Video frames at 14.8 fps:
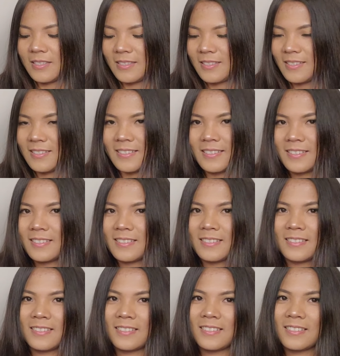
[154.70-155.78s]

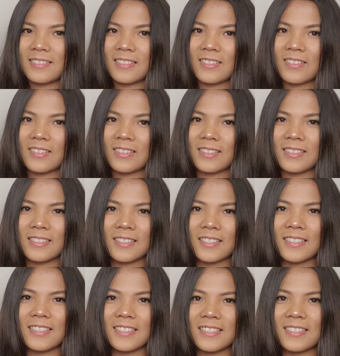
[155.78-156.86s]

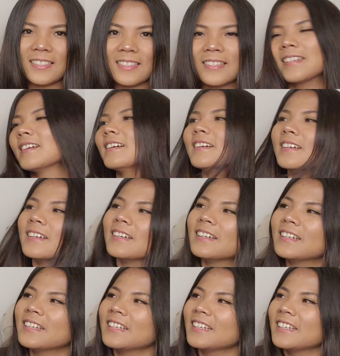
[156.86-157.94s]

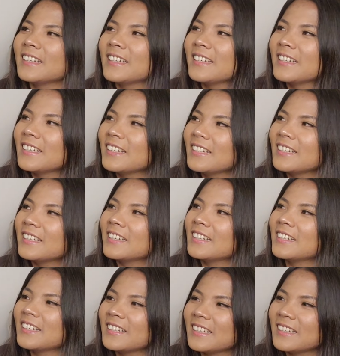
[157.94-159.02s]

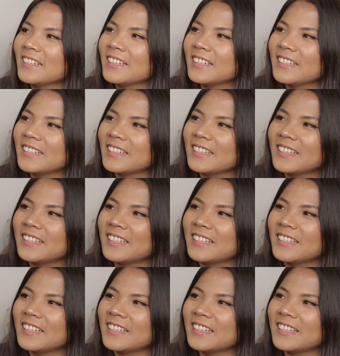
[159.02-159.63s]
(not speaking)